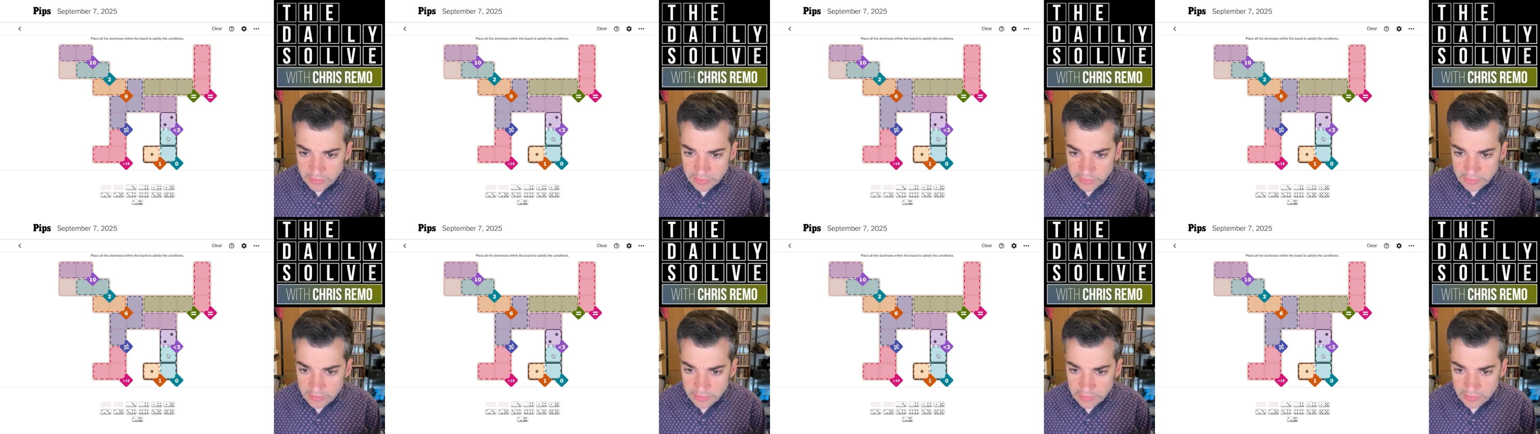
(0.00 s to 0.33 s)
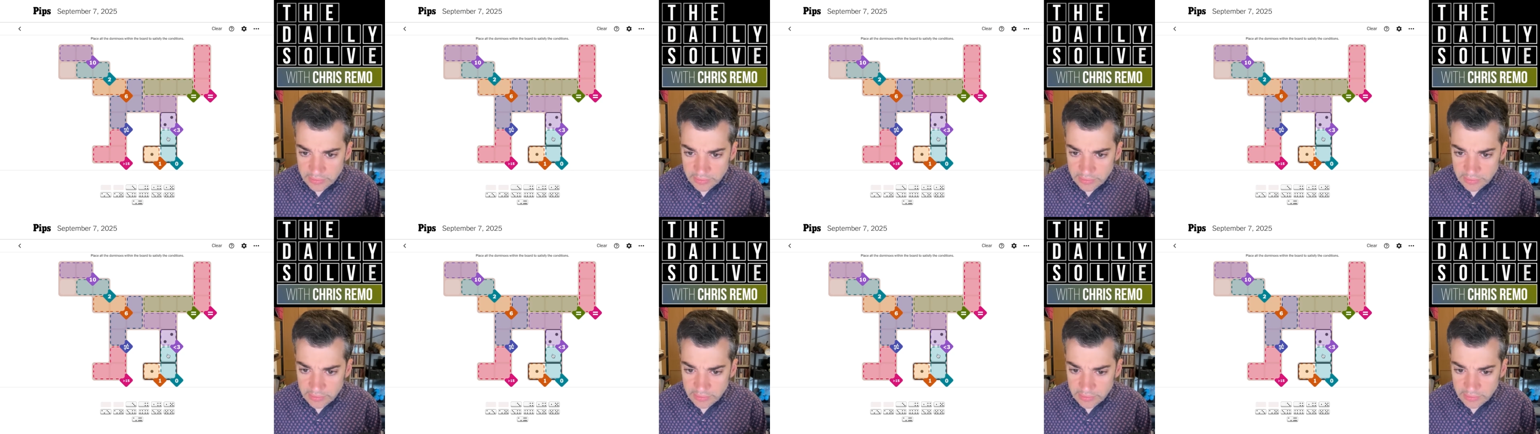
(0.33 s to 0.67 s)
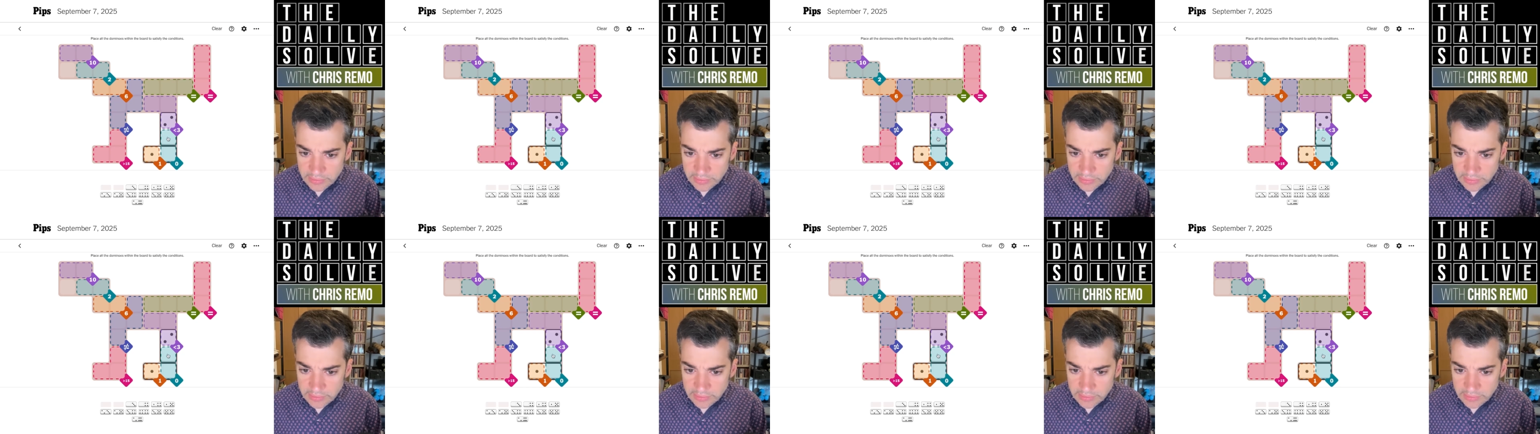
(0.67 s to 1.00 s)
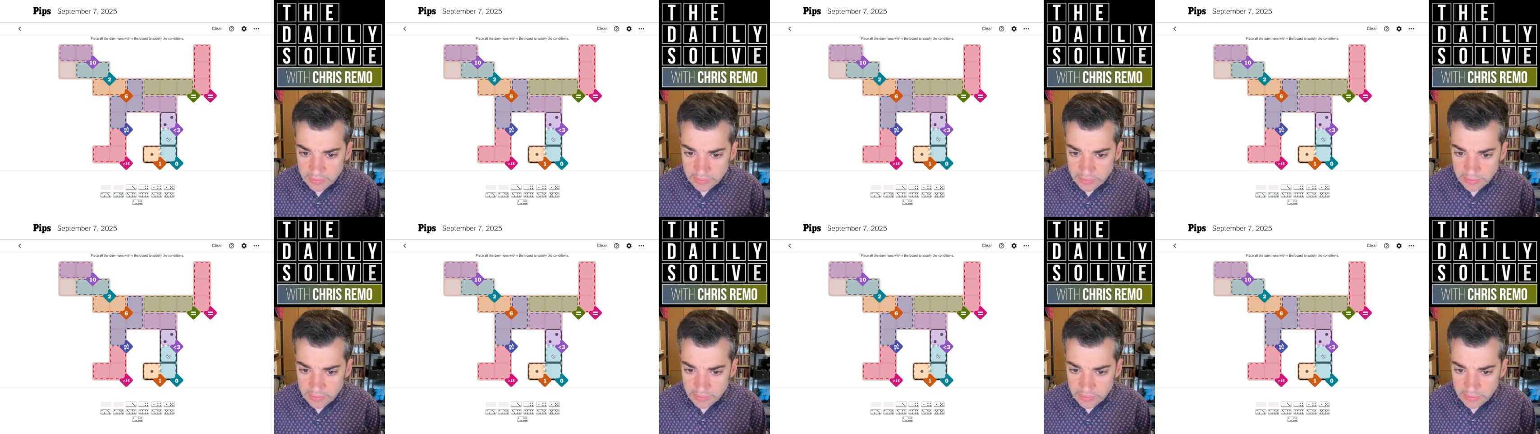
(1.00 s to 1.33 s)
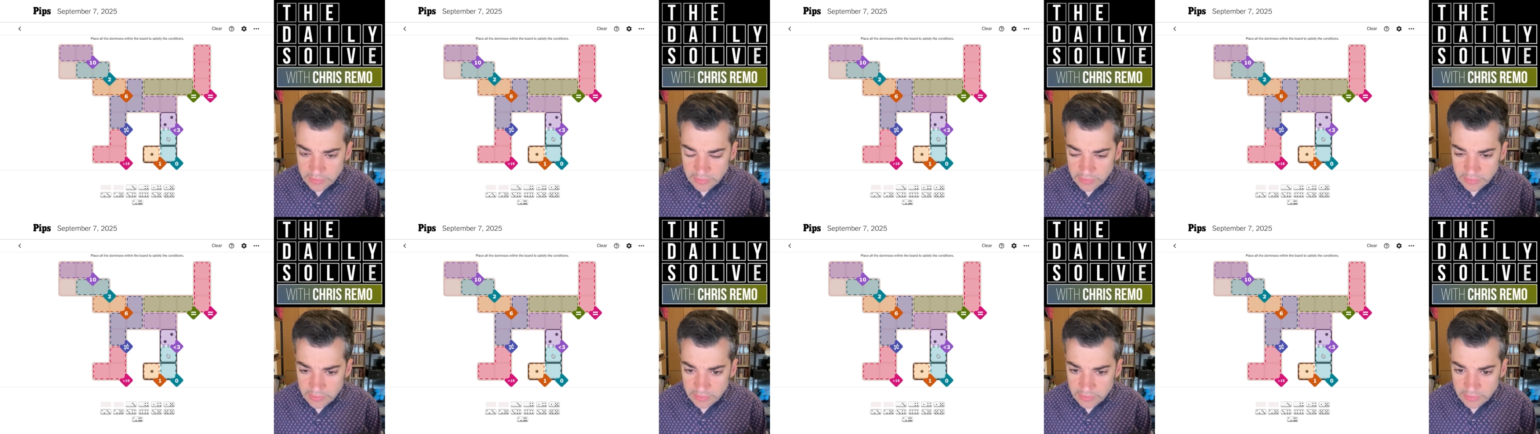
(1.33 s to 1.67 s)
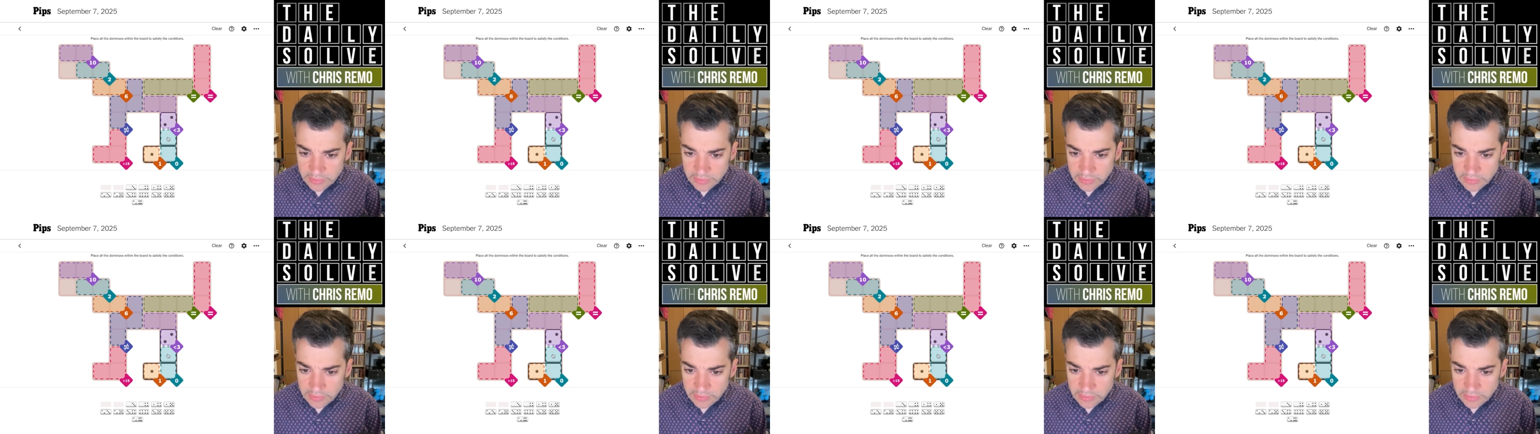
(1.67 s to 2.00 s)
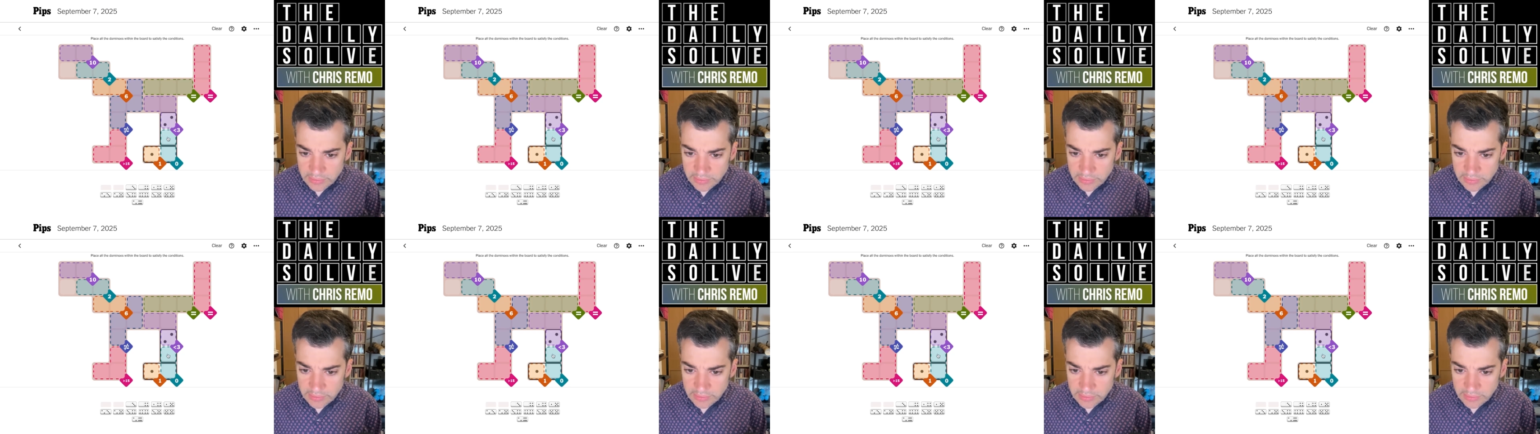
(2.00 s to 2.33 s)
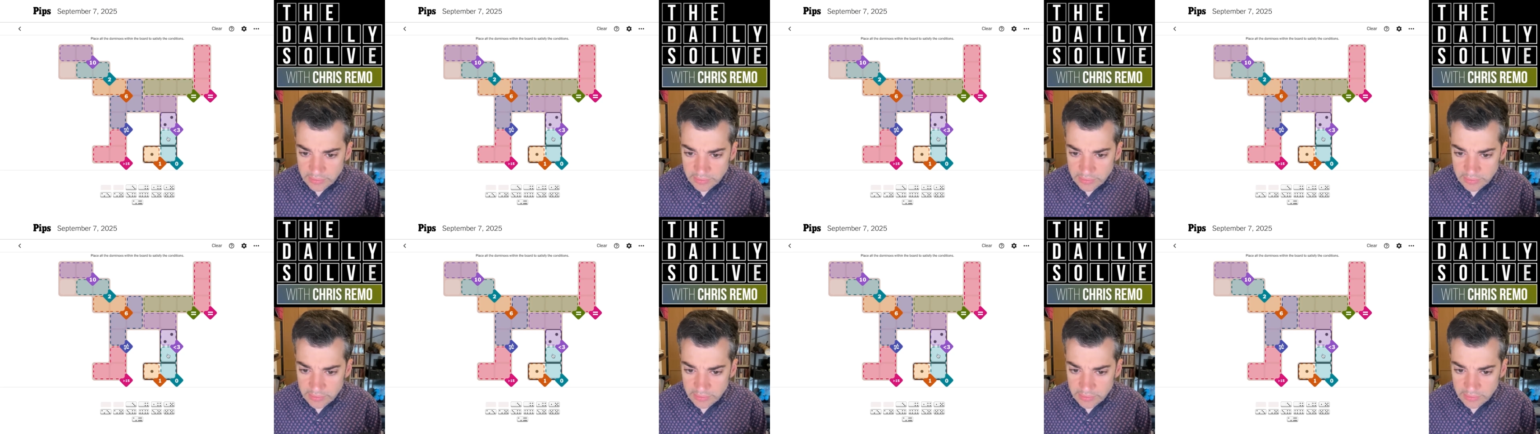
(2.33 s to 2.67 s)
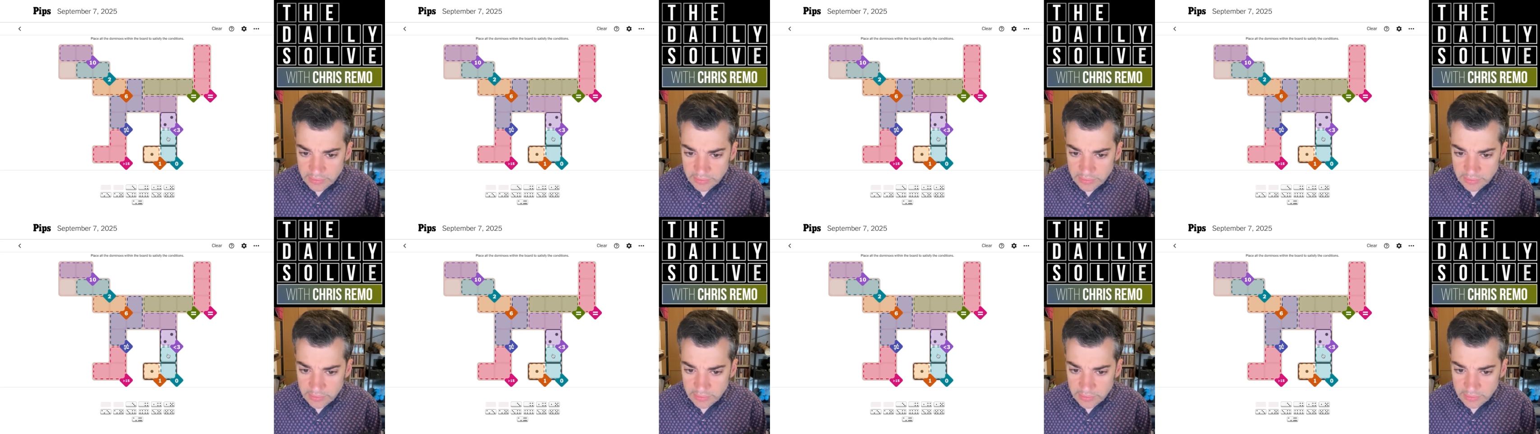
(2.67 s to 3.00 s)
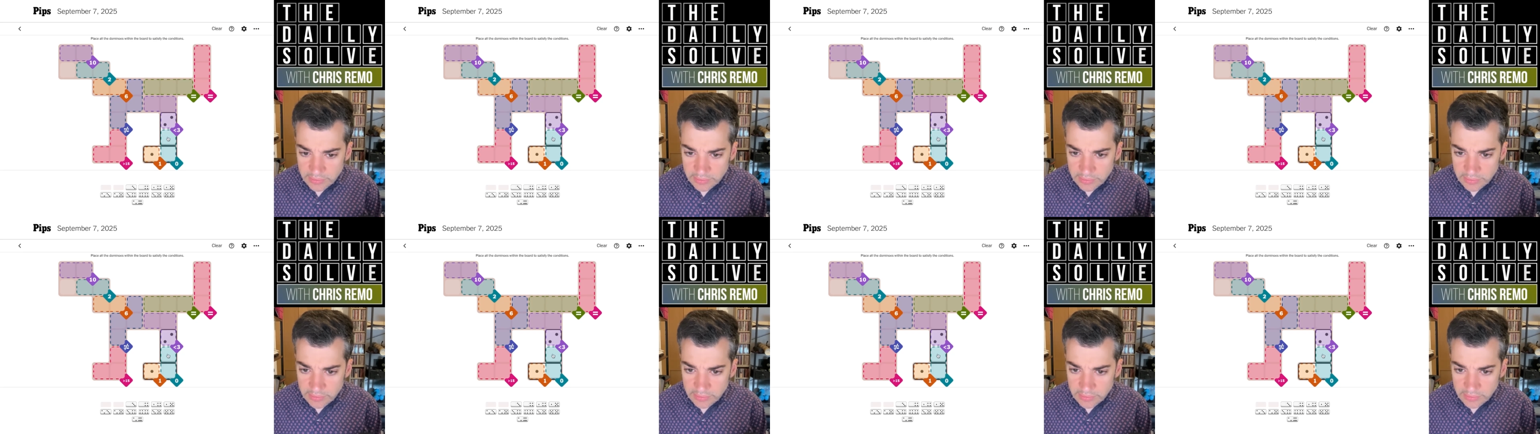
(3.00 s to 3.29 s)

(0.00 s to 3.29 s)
(silence)